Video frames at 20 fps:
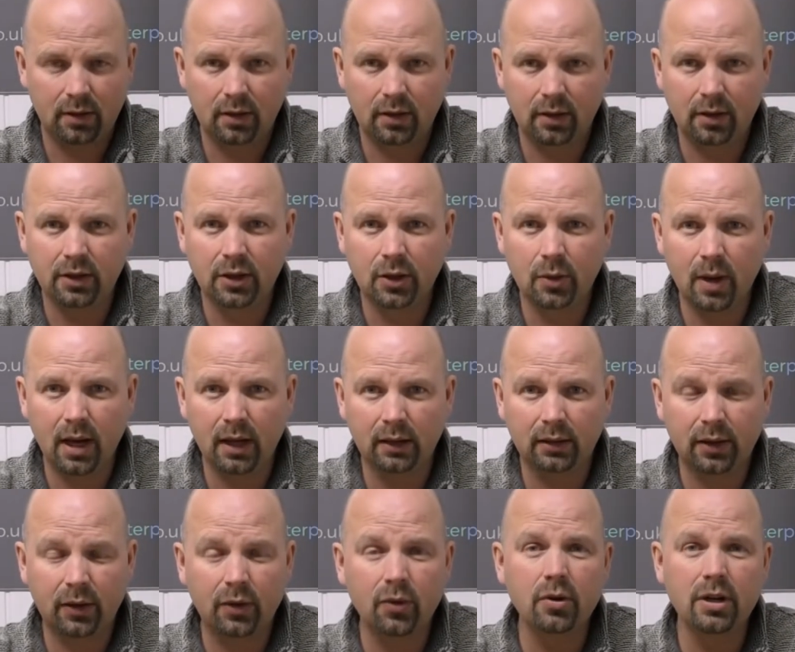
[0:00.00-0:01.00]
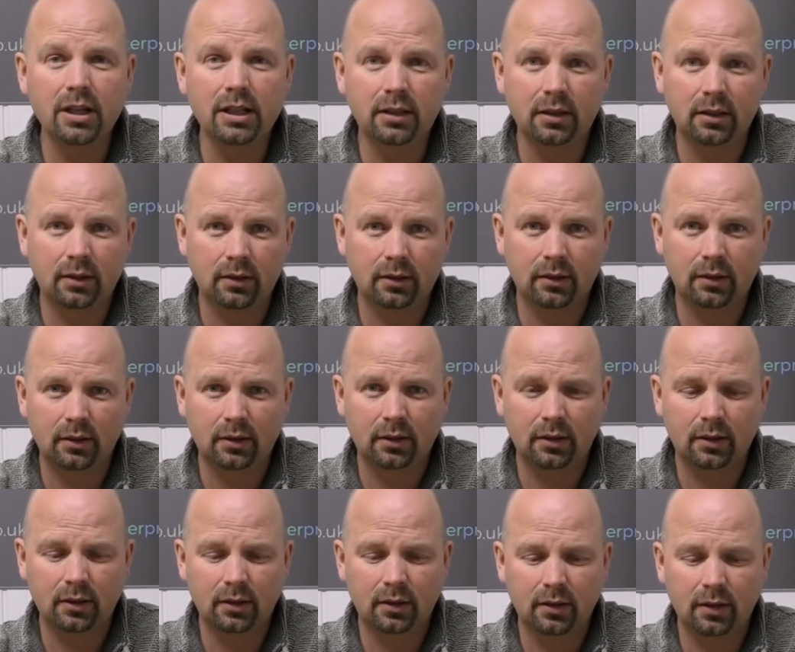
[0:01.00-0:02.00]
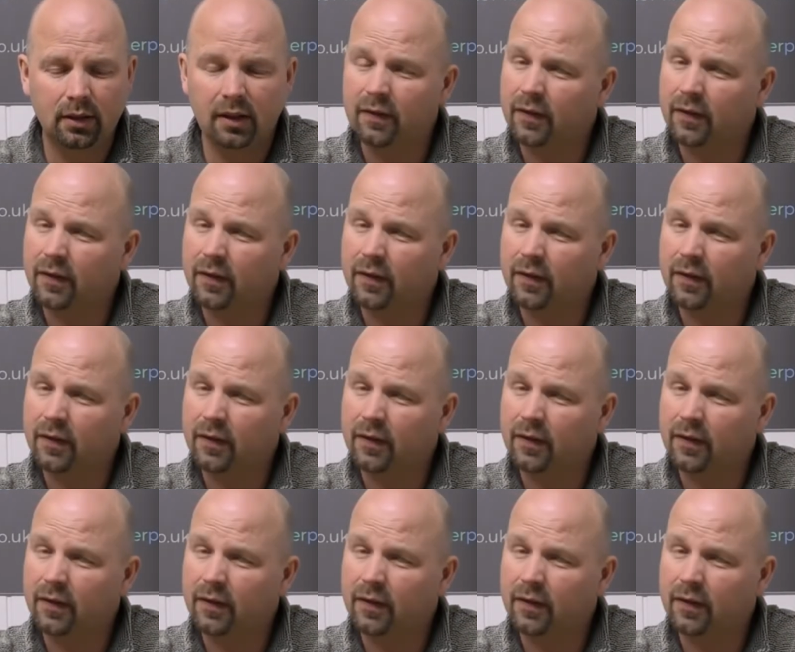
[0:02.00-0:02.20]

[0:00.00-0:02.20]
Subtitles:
and you add 3, your